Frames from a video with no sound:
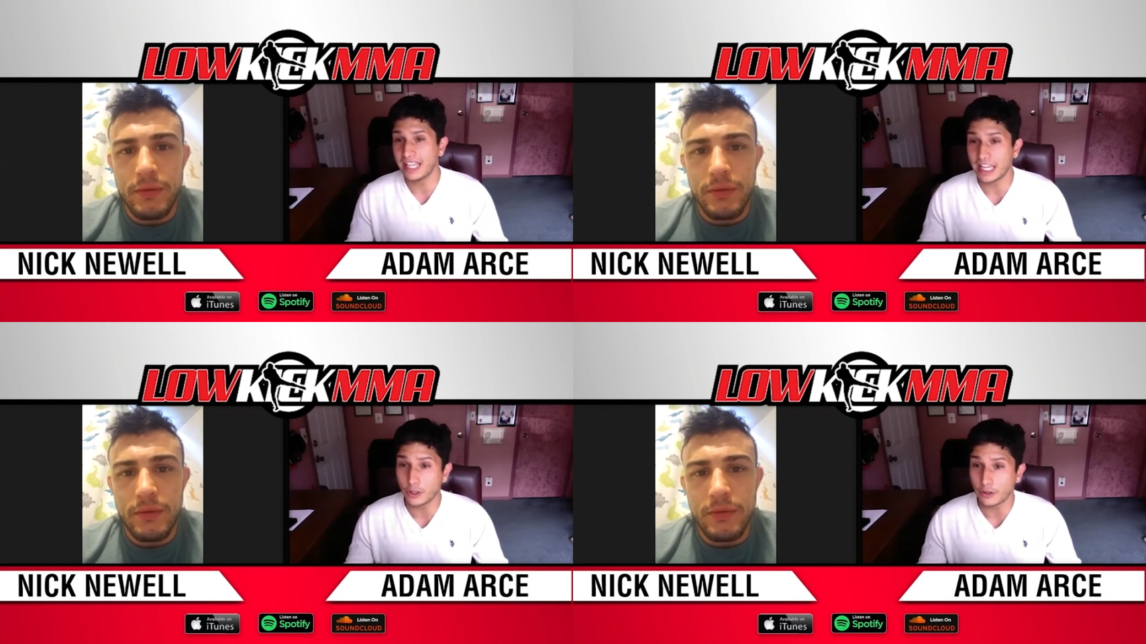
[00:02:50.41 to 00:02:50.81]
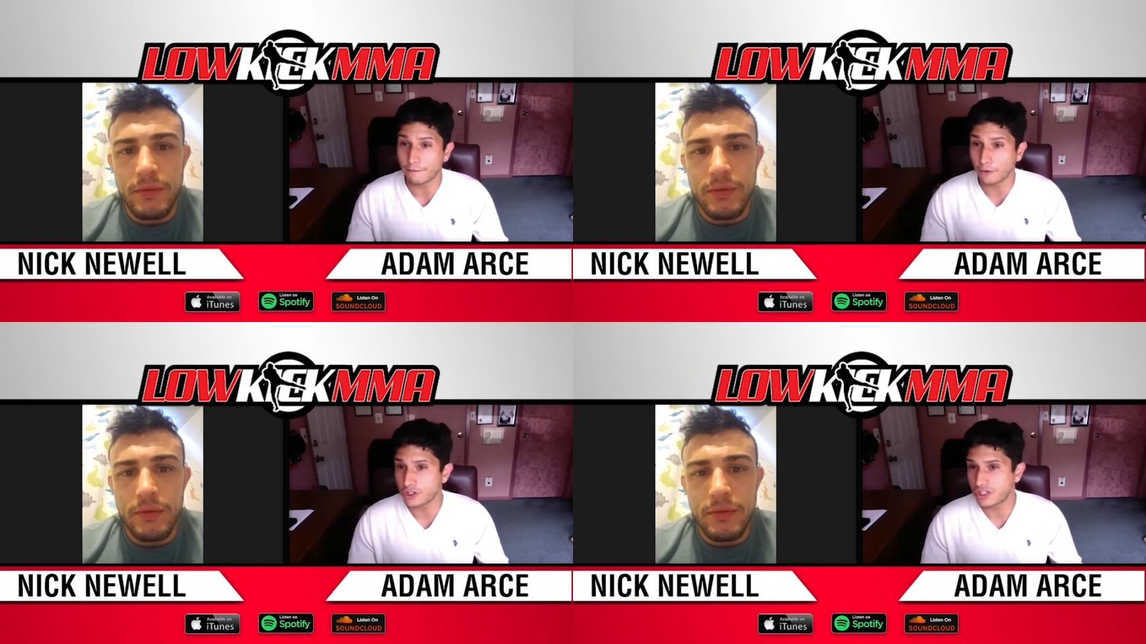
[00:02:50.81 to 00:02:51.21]
Speaker 1: in your
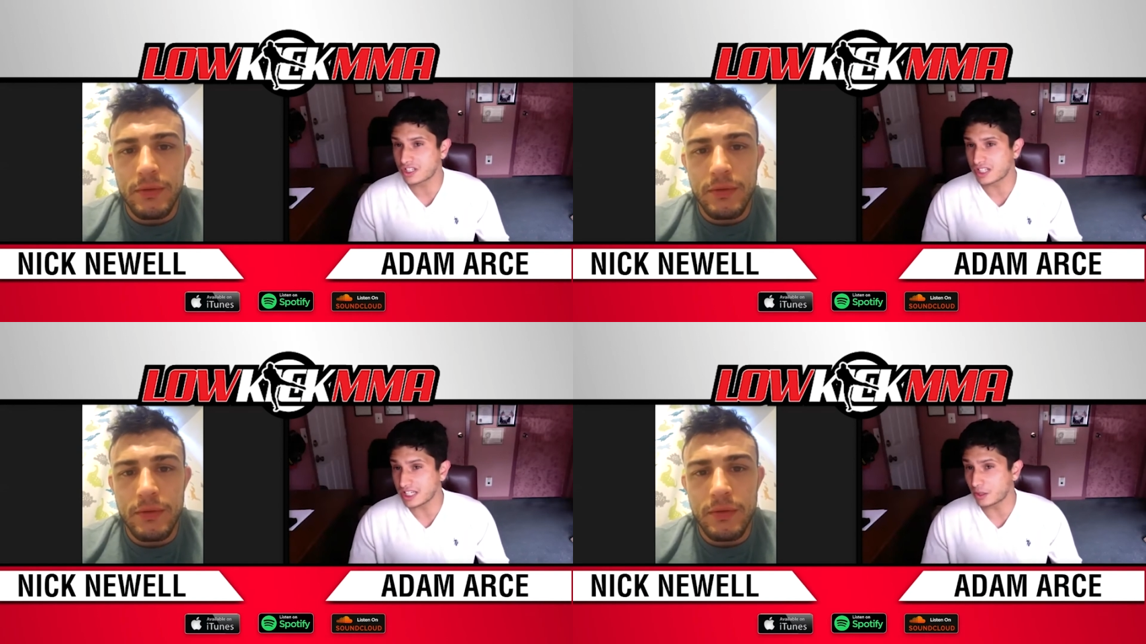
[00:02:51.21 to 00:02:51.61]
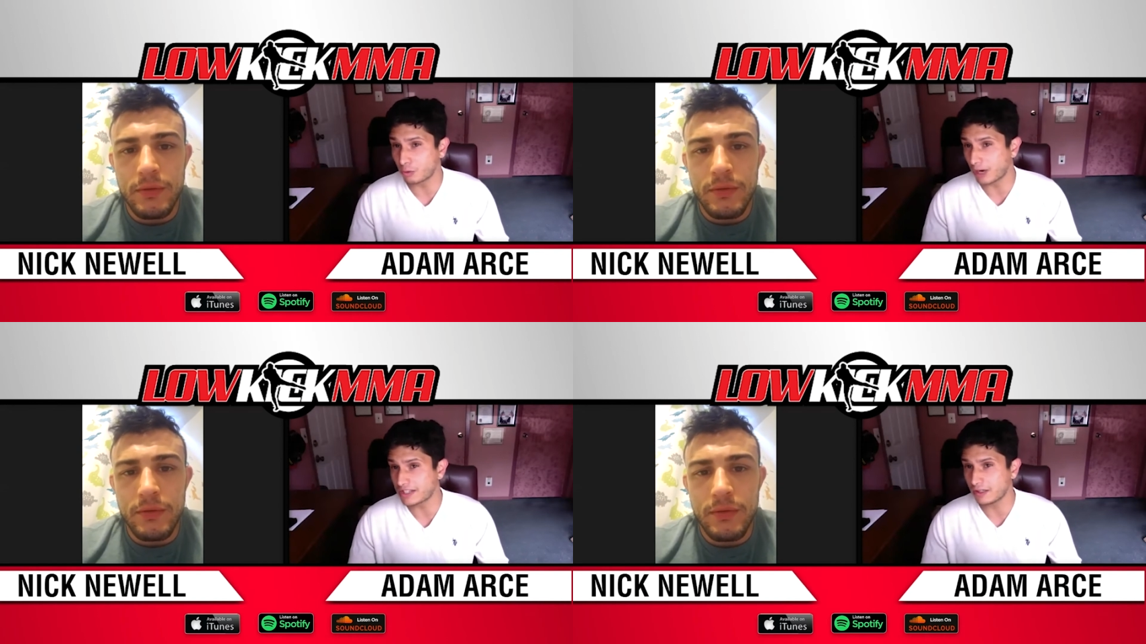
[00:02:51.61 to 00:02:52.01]
first season
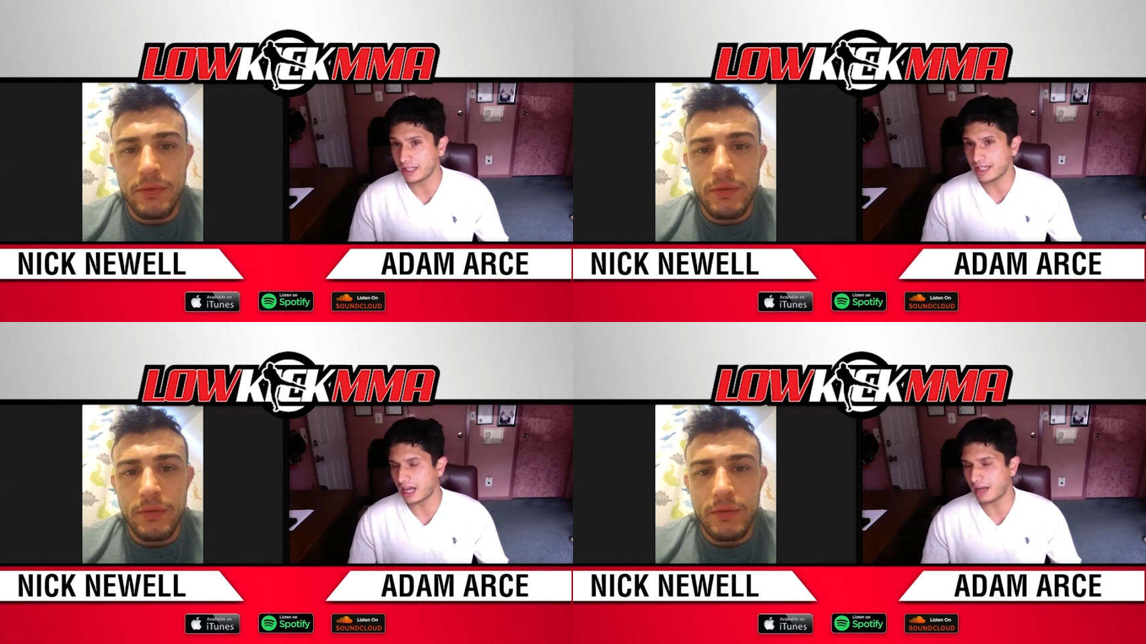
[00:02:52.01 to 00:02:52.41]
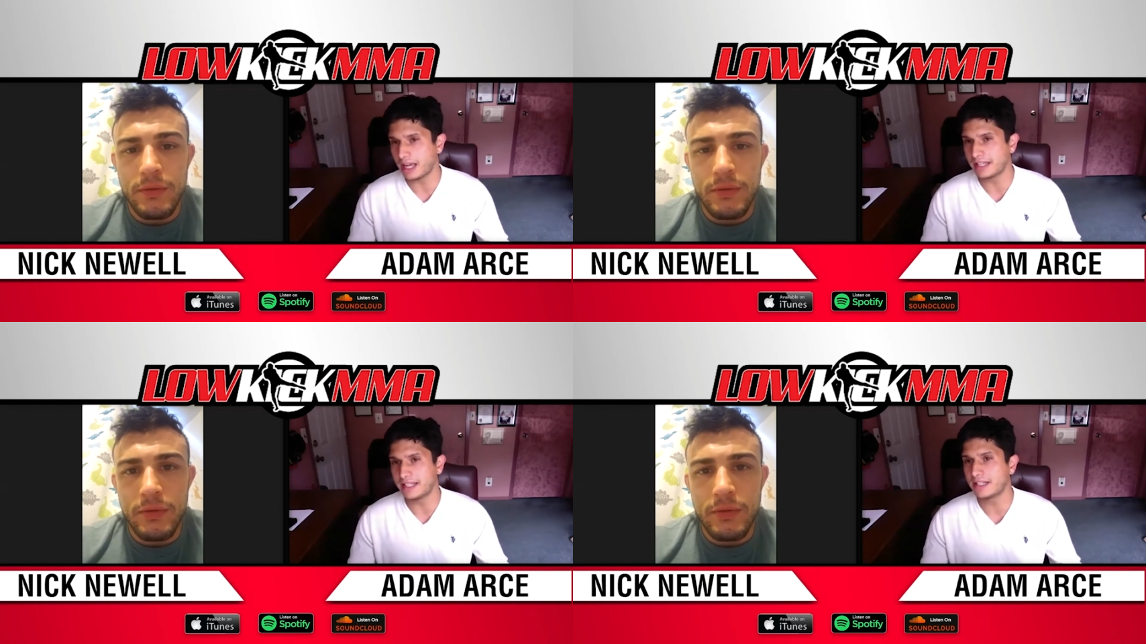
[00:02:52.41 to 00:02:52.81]
wrestling,
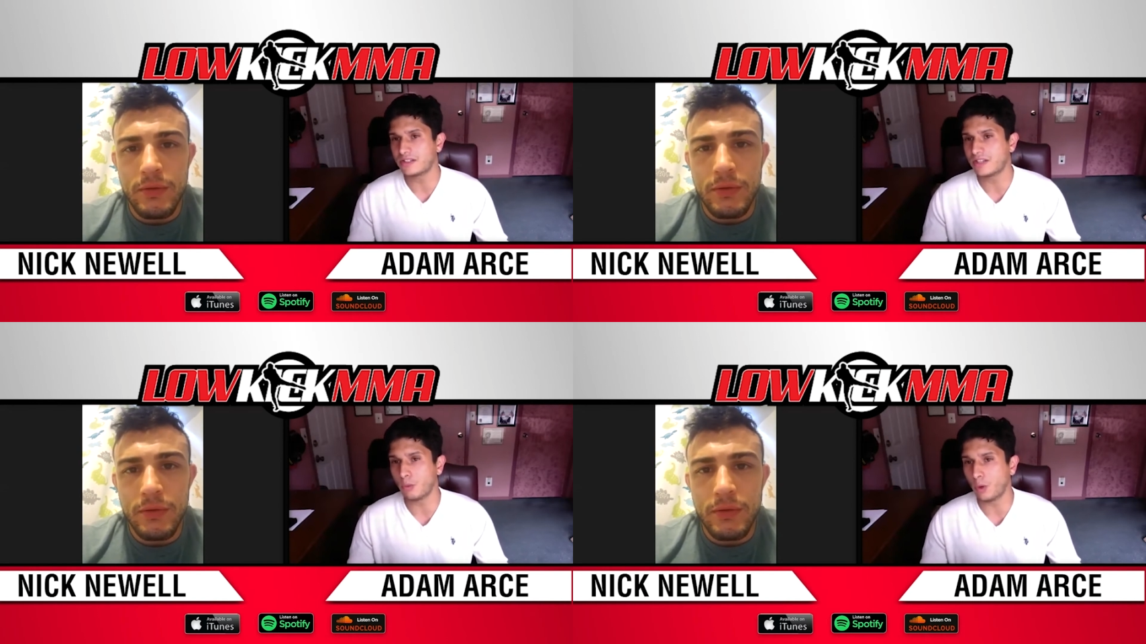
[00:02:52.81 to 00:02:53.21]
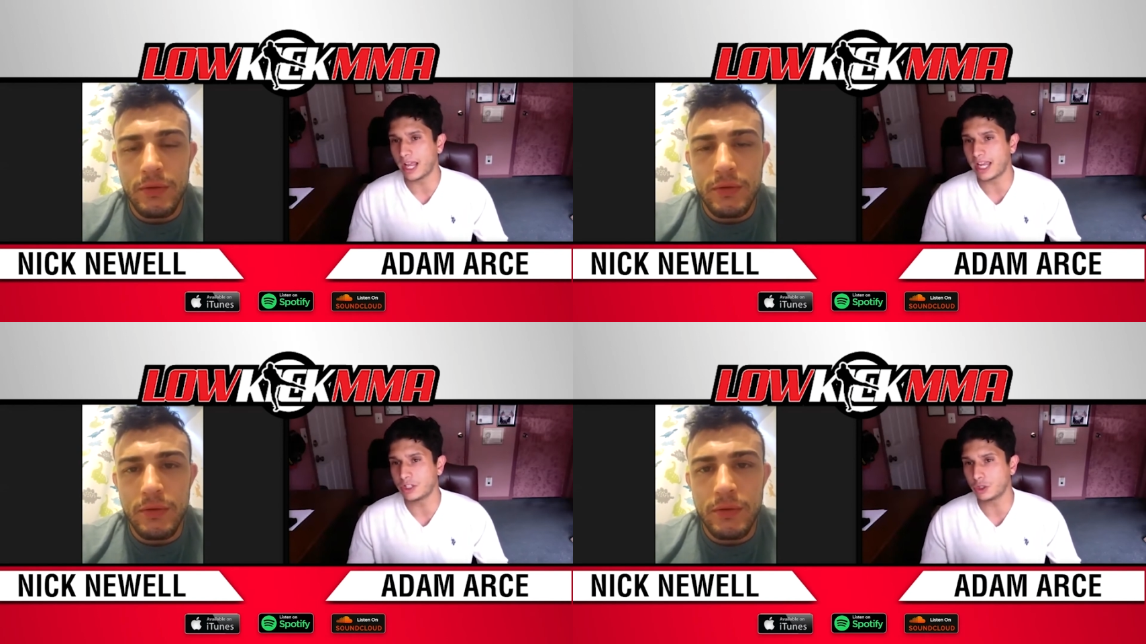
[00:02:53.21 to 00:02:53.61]
I didn't say what
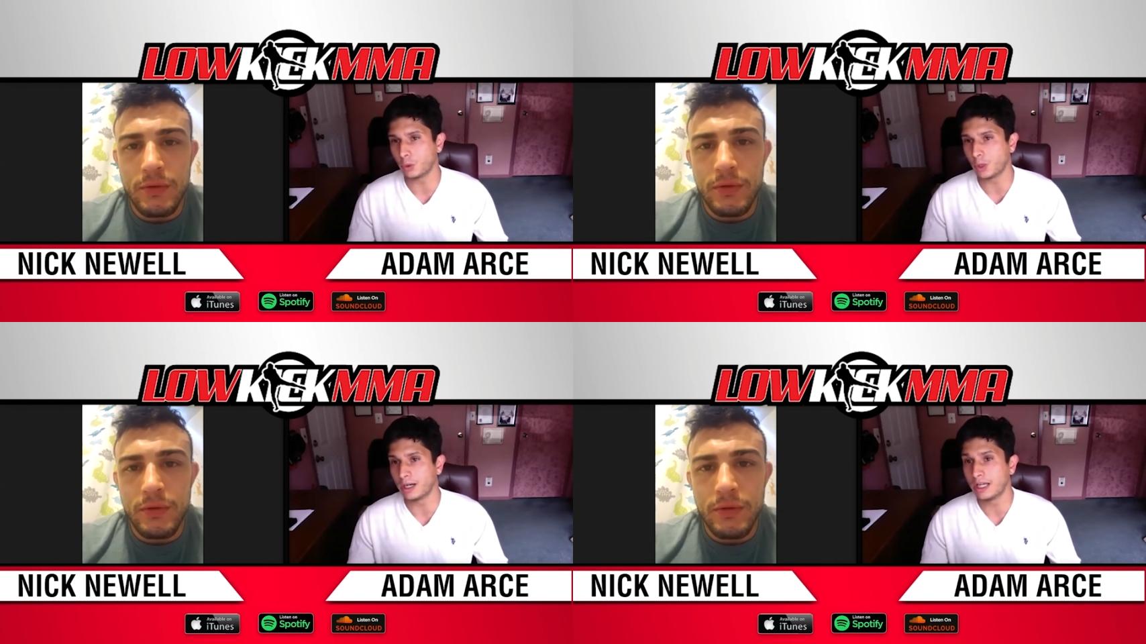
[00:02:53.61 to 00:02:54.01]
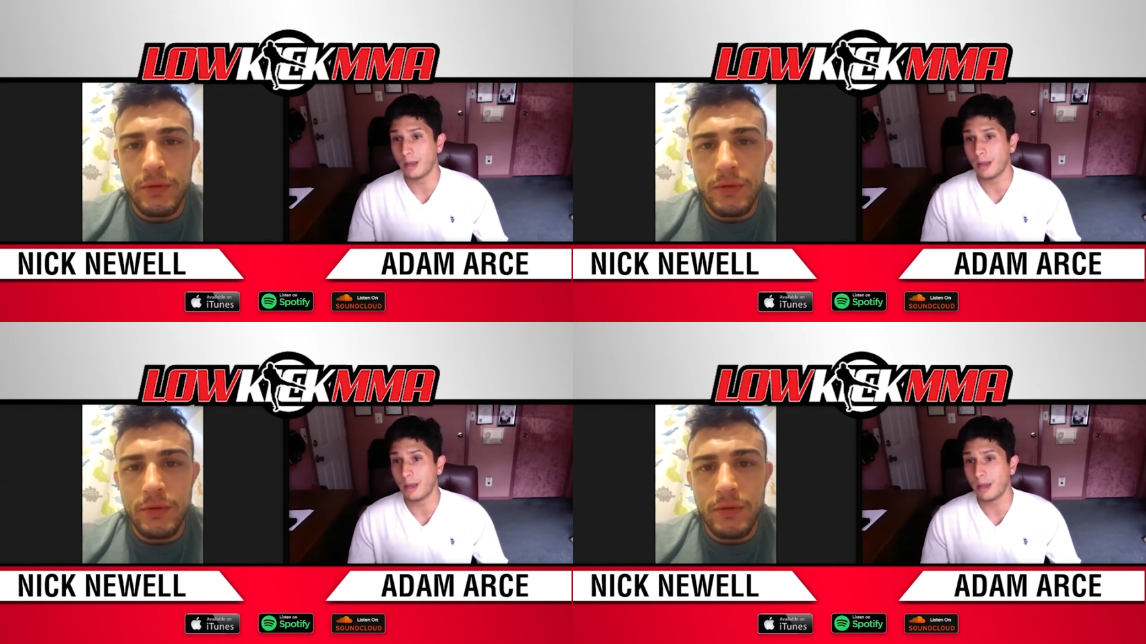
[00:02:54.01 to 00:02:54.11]
age you were,